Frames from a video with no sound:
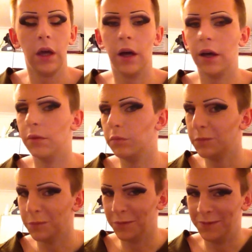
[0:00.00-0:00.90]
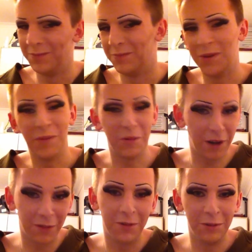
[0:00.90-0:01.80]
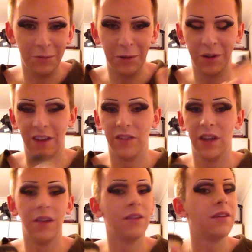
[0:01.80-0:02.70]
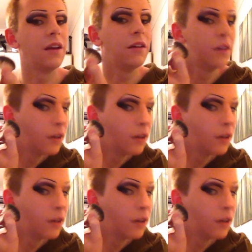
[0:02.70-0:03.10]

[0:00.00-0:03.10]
But my wig will cover that. So